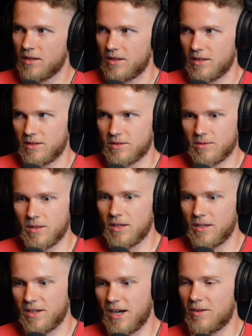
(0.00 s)
Like it
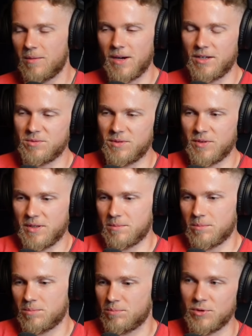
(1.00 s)
kind of reminds me of like
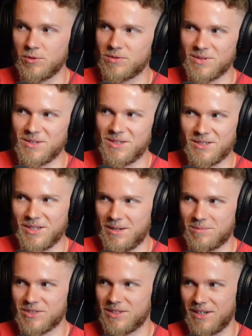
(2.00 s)
Bruce Lee
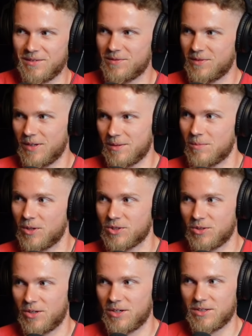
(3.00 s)
type stuff, like
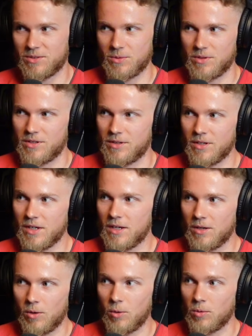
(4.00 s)
martial artists where they'll
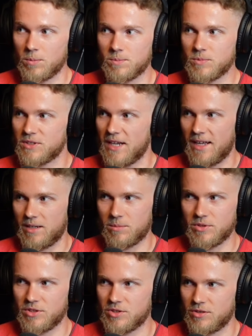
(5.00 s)
hold static
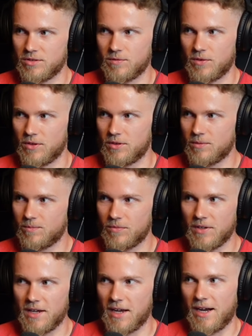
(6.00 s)
positions for
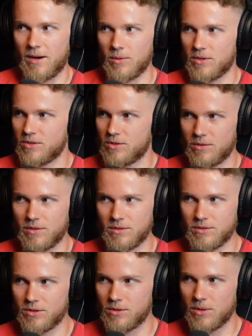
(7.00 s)
hours, or
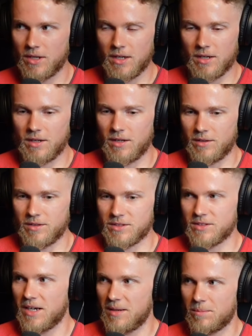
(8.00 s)
they'll do the
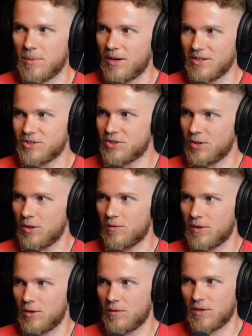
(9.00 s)
same punch
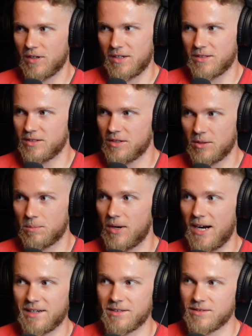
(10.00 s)
over and over again. It's like you're
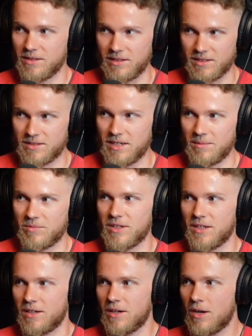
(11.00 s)
practicing the same
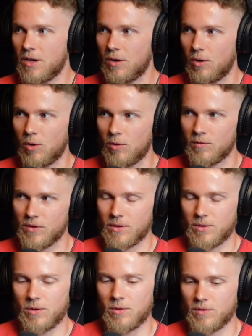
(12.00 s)
thing over
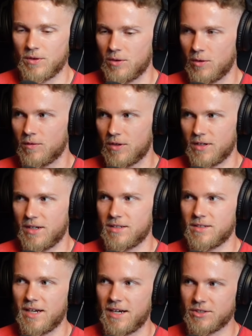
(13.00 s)
and over and over again
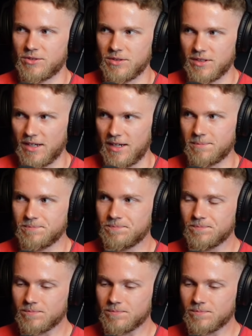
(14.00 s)
to actually get